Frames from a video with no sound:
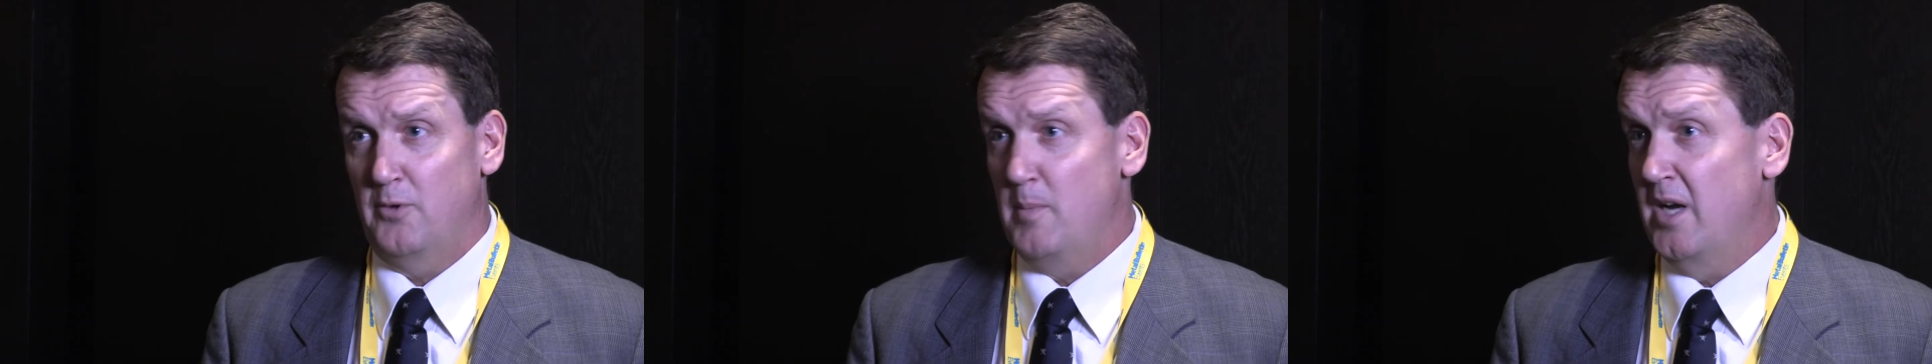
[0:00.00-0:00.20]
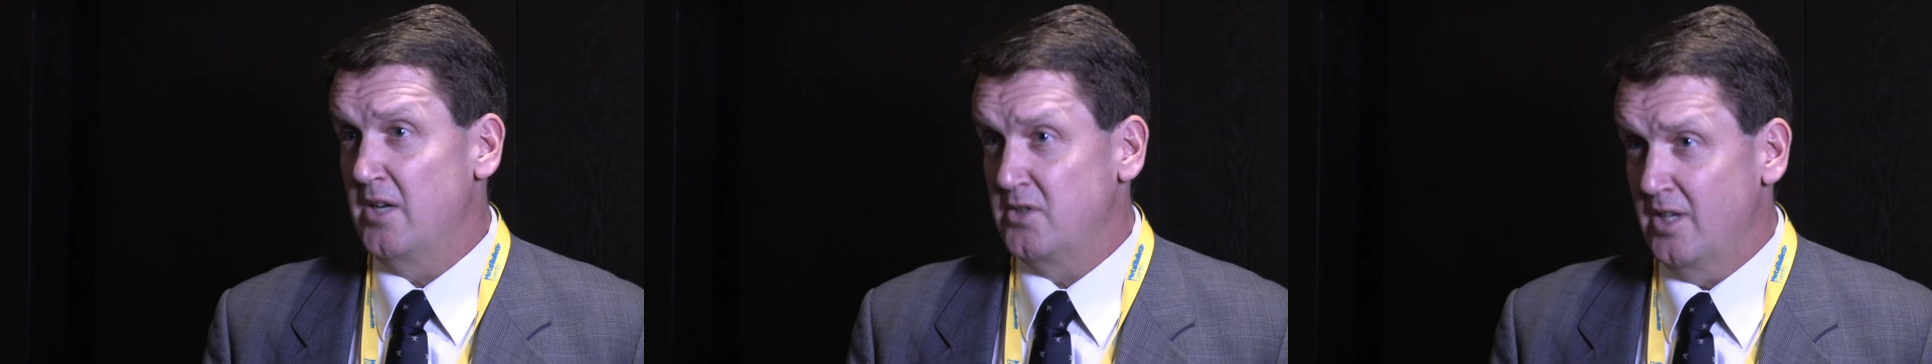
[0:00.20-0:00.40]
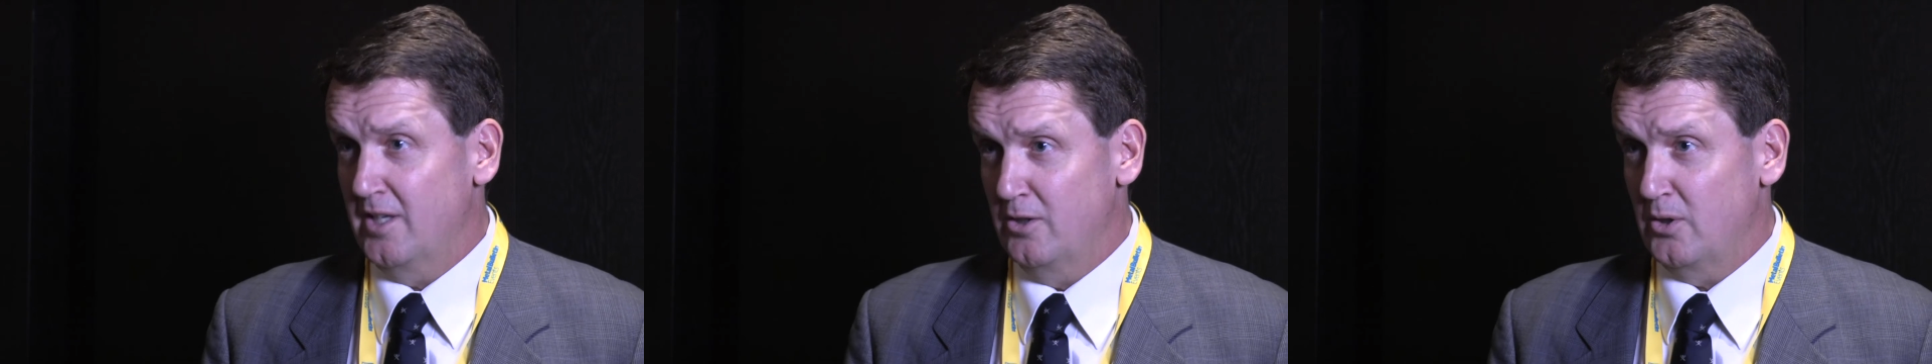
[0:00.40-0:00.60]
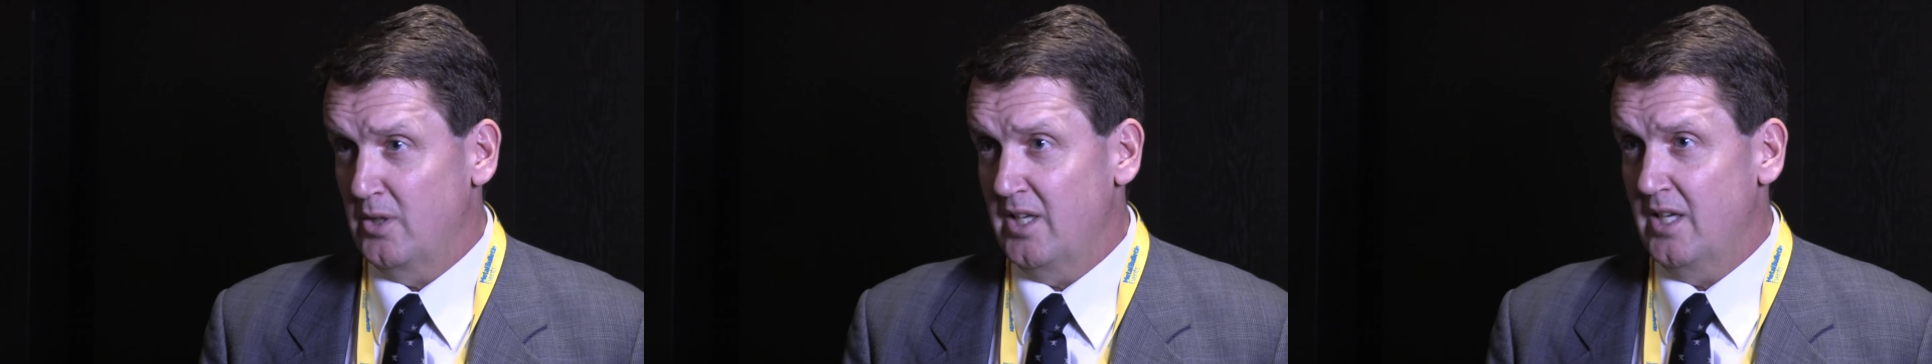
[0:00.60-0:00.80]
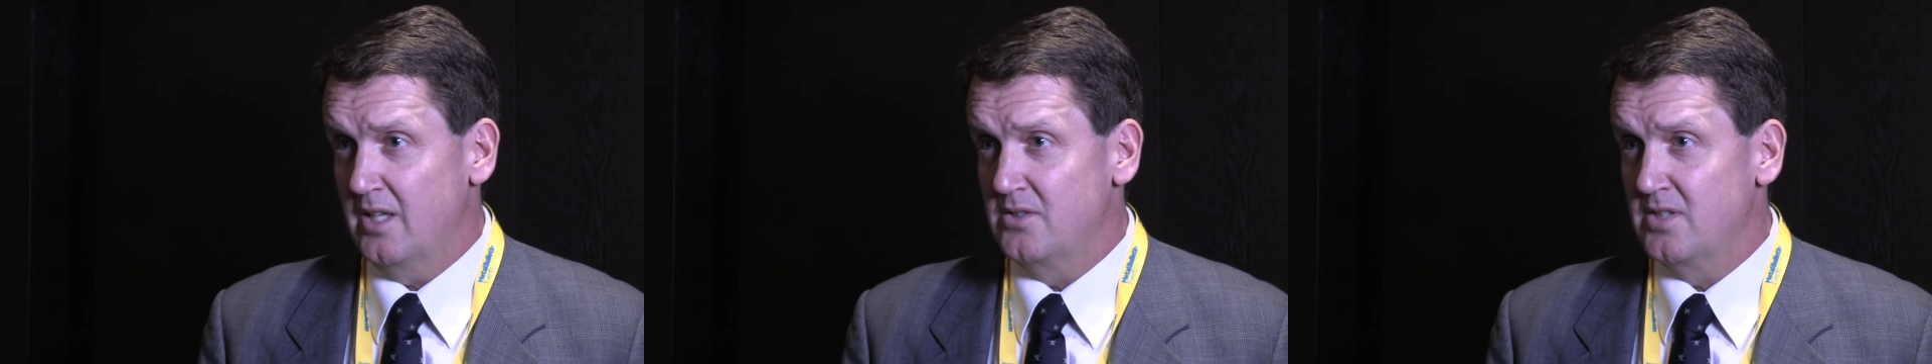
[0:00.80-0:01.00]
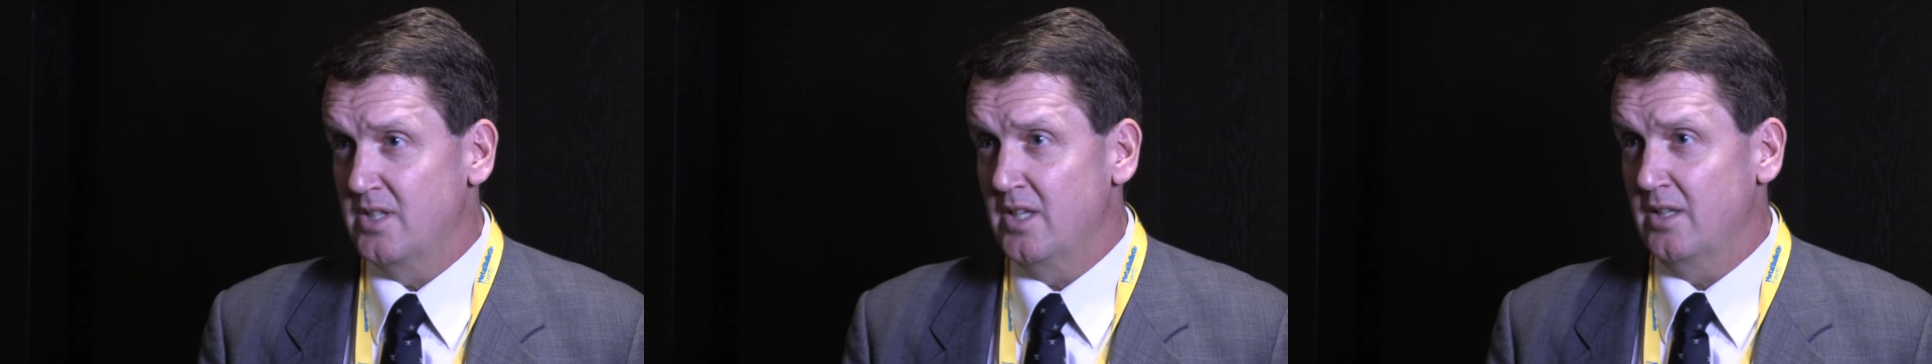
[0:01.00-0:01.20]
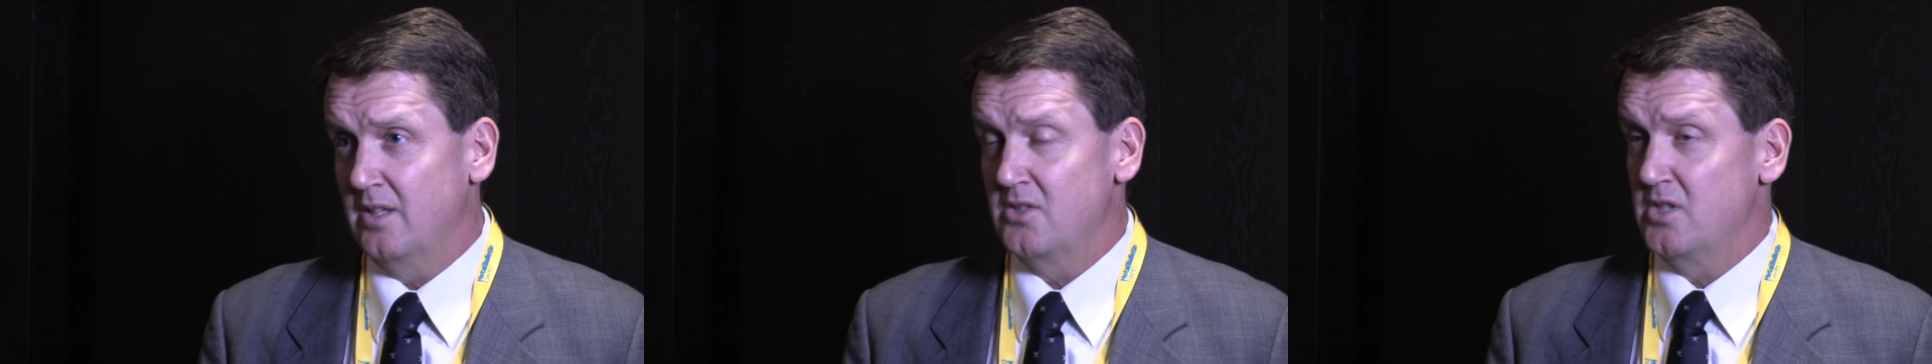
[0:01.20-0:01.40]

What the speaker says: from my side looking at zinc,